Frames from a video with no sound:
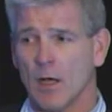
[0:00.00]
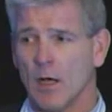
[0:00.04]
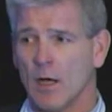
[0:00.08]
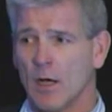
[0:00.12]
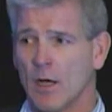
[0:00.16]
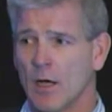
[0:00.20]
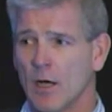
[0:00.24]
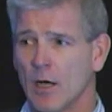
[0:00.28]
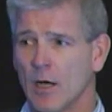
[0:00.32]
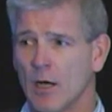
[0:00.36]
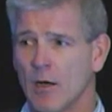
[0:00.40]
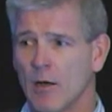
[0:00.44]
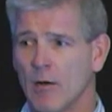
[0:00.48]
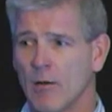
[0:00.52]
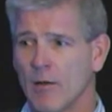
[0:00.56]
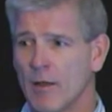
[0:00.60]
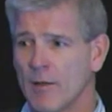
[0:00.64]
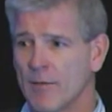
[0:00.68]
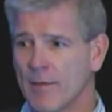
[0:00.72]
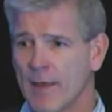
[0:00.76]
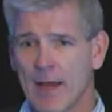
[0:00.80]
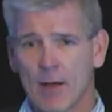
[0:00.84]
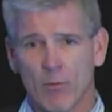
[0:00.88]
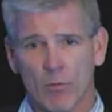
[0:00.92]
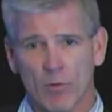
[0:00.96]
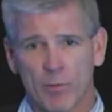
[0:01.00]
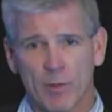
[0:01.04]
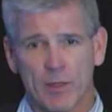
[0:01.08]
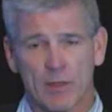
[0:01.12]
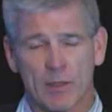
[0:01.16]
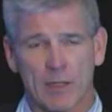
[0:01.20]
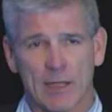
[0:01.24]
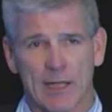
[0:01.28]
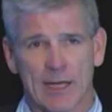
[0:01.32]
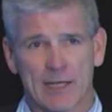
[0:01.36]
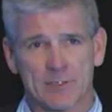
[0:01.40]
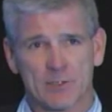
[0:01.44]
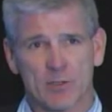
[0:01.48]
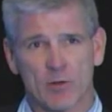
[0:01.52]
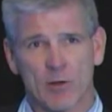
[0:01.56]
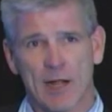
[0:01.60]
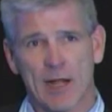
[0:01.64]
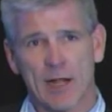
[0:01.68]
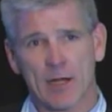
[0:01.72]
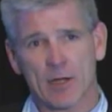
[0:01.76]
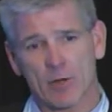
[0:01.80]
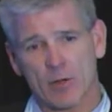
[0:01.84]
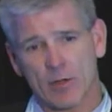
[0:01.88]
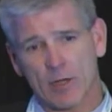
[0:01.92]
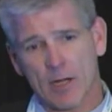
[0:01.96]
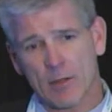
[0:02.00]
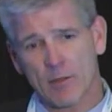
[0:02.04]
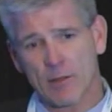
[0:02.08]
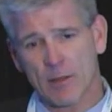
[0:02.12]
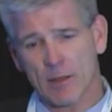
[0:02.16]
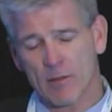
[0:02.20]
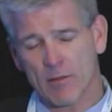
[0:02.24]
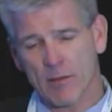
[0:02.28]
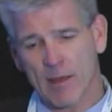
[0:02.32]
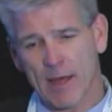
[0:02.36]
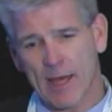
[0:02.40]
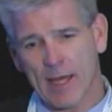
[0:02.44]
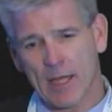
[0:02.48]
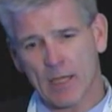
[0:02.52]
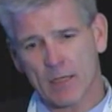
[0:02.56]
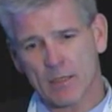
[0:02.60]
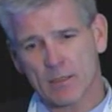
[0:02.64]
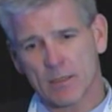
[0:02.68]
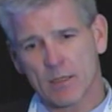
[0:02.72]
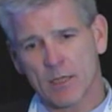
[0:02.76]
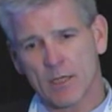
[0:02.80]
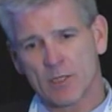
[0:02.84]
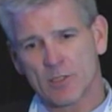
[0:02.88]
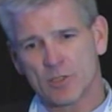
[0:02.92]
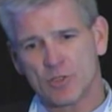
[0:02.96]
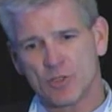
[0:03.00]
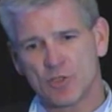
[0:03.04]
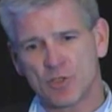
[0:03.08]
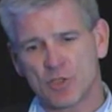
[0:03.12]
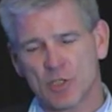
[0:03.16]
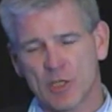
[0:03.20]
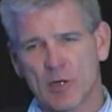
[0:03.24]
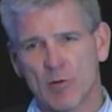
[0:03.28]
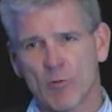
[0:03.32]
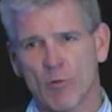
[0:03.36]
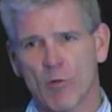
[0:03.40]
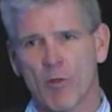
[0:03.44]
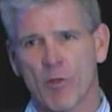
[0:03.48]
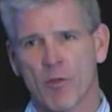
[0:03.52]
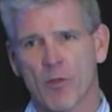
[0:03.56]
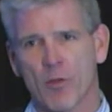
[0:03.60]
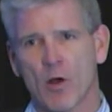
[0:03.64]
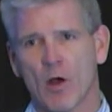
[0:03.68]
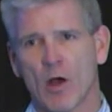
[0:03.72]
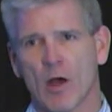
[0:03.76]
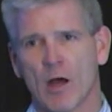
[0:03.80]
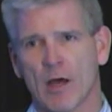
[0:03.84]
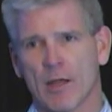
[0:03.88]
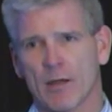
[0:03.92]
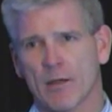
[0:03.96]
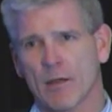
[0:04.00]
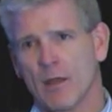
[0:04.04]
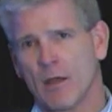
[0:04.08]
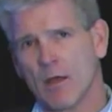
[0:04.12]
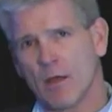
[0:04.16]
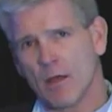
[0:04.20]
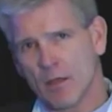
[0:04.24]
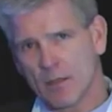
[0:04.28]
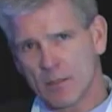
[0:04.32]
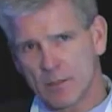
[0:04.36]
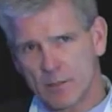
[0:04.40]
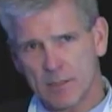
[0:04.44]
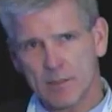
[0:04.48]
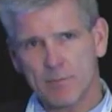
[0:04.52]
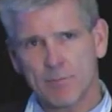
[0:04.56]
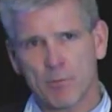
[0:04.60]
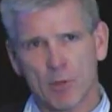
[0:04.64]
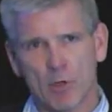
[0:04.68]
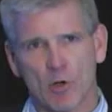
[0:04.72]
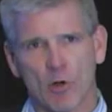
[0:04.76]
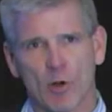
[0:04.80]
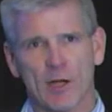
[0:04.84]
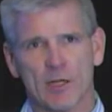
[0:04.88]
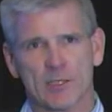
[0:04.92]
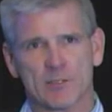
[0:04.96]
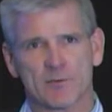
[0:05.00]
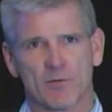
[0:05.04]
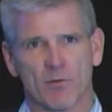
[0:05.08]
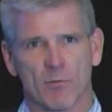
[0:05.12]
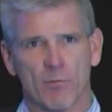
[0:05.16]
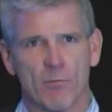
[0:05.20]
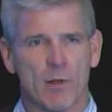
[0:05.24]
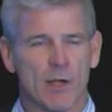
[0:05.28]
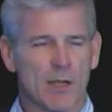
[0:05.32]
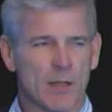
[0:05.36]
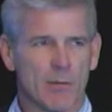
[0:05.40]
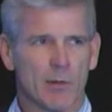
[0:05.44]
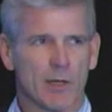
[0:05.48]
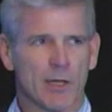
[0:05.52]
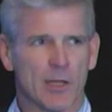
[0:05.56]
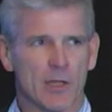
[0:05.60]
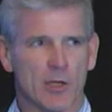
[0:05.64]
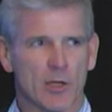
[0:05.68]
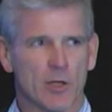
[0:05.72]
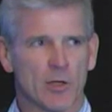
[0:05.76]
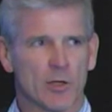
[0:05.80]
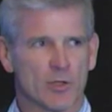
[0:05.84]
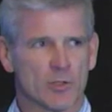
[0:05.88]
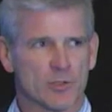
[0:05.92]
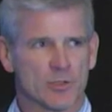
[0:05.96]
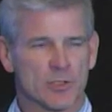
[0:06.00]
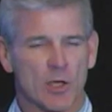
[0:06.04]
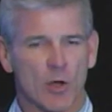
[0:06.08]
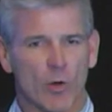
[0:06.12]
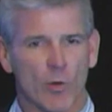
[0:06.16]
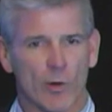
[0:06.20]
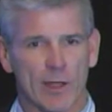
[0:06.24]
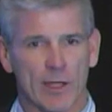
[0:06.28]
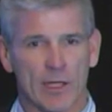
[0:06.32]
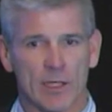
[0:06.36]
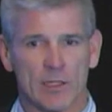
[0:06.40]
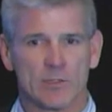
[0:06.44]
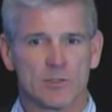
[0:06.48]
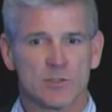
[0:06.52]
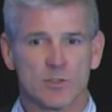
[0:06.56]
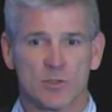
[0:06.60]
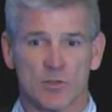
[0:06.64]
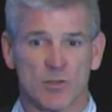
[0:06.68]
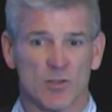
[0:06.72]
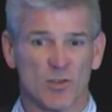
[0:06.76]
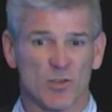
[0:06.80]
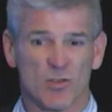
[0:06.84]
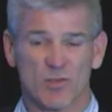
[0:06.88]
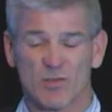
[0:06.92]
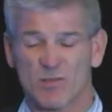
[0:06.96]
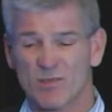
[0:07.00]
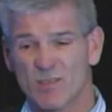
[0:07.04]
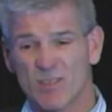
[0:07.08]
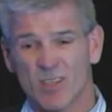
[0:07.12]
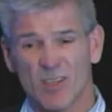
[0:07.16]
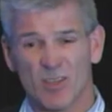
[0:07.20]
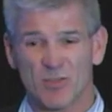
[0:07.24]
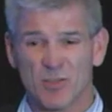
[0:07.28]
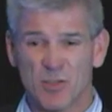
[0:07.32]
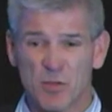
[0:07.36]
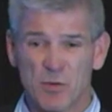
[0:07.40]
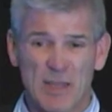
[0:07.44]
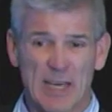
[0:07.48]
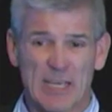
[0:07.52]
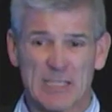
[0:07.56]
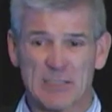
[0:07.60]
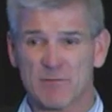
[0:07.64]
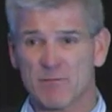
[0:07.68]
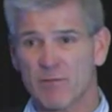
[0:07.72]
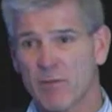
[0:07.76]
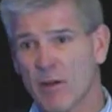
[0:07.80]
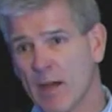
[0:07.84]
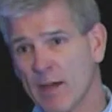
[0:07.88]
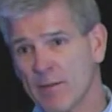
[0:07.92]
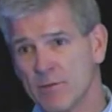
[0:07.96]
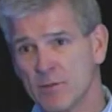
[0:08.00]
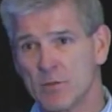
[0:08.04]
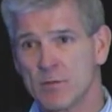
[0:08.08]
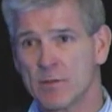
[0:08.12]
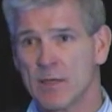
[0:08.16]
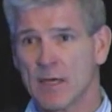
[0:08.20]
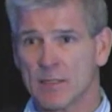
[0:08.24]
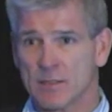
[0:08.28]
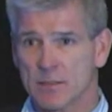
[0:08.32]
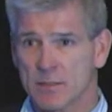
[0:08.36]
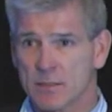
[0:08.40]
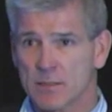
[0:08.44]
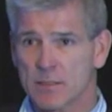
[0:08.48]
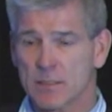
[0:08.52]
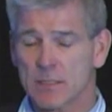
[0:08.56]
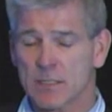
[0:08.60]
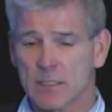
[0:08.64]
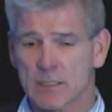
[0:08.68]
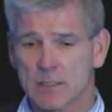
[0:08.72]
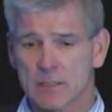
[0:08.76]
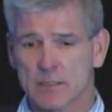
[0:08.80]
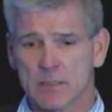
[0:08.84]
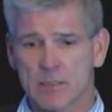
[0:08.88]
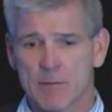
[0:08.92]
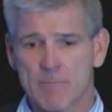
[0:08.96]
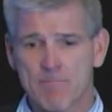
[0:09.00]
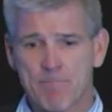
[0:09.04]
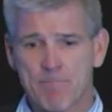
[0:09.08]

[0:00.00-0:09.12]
And that would be the last cracker. And I think that general thought did progress for many, many years going into 2005, 2006.